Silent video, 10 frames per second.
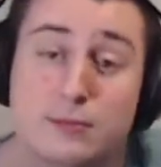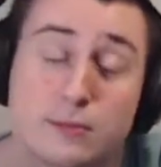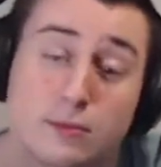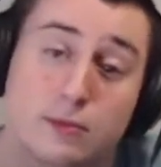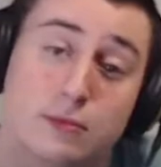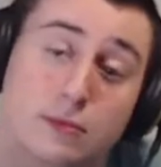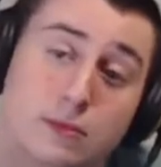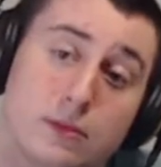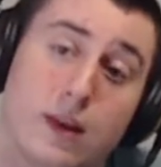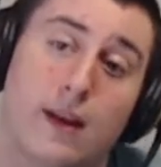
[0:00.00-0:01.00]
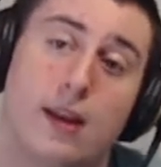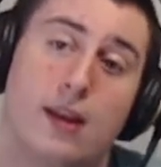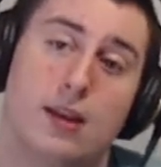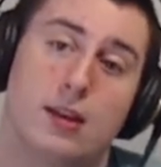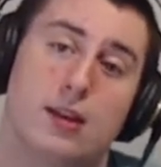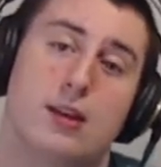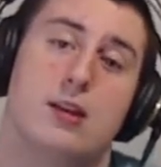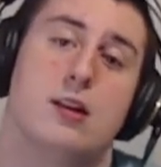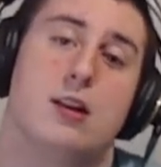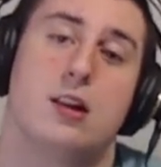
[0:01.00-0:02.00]

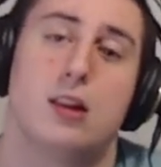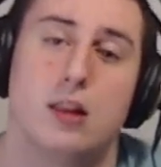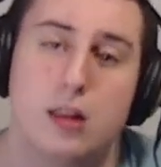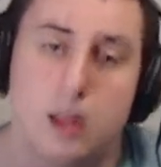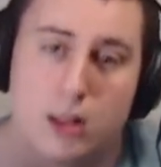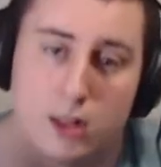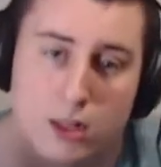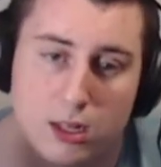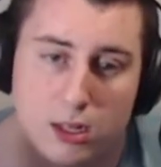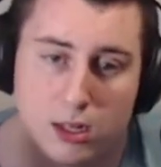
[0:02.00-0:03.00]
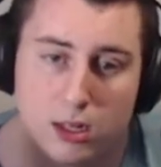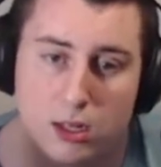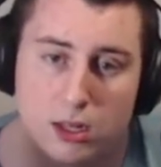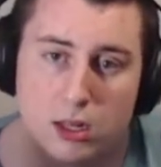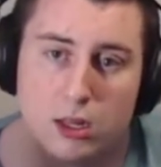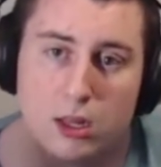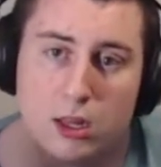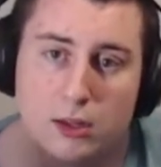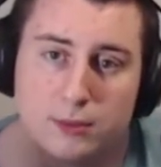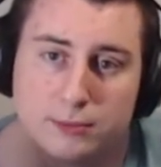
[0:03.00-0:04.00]

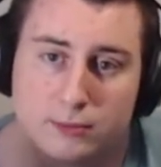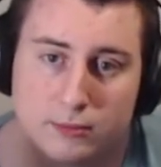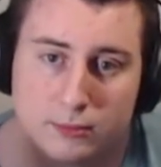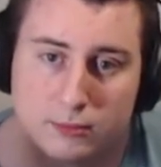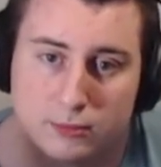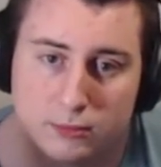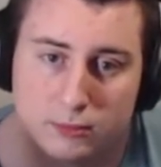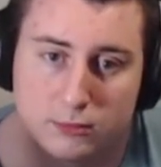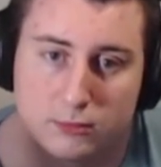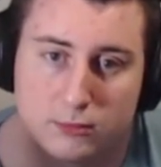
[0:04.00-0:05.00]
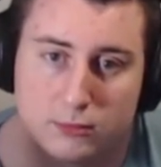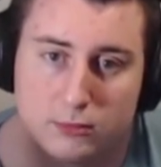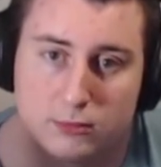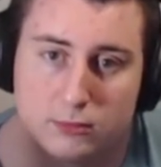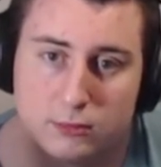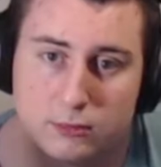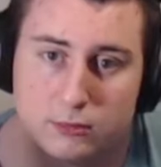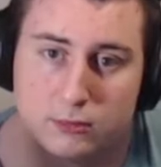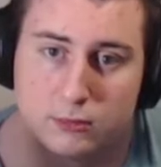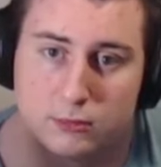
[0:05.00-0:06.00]

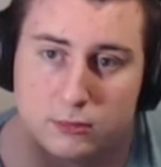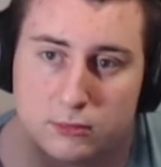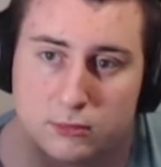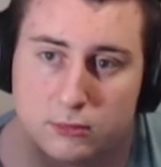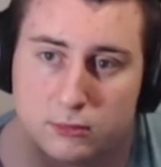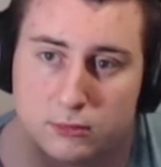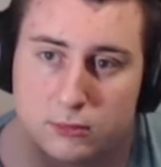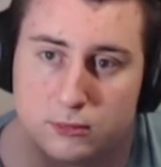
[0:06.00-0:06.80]
(no one is talking)